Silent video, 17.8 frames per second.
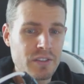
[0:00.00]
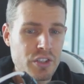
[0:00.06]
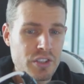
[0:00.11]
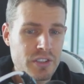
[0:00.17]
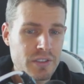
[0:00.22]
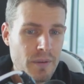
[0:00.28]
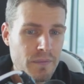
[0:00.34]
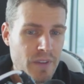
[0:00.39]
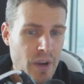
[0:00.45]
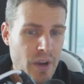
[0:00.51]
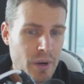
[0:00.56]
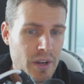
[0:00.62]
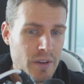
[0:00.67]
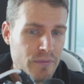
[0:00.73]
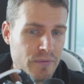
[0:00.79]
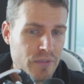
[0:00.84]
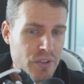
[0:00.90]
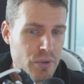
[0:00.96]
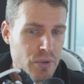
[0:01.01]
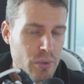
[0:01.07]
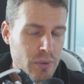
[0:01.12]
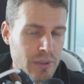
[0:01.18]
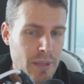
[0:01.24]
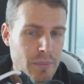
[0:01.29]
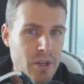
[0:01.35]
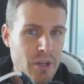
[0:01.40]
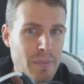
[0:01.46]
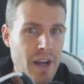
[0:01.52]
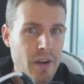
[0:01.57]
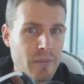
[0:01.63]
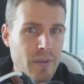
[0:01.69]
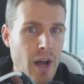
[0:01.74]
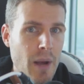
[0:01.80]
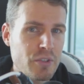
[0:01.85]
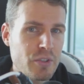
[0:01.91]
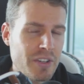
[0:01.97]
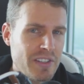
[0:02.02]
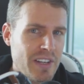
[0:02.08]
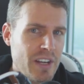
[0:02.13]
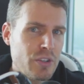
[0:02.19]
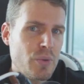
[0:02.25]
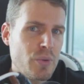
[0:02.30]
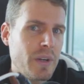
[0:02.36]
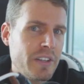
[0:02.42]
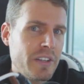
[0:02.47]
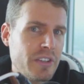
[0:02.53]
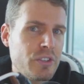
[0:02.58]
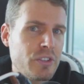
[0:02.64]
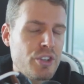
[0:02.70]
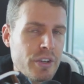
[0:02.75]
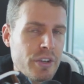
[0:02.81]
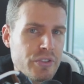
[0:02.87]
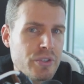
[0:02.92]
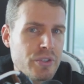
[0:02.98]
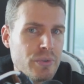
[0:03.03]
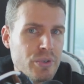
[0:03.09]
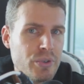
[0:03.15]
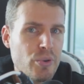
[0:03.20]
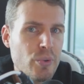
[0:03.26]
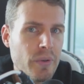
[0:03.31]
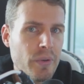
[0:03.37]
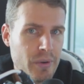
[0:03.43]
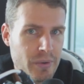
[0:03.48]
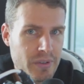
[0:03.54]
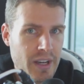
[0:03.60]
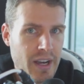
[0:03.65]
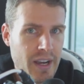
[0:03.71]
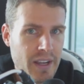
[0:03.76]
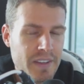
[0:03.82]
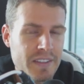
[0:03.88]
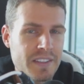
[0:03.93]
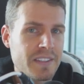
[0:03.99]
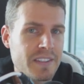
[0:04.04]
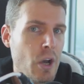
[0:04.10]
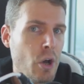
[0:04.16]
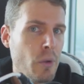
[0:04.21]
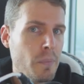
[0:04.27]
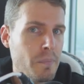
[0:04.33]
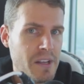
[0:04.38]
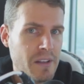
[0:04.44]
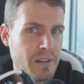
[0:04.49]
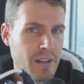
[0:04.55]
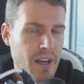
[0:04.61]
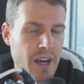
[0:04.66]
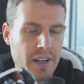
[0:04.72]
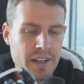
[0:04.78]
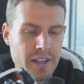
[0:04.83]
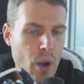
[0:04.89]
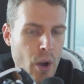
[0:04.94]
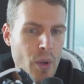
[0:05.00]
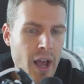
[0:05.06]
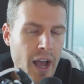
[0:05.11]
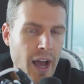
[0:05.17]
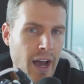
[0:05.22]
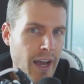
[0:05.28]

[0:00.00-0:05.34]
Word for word: just very few limited amount of objects and here's what i suggest you do with your diet this has helped me a lot now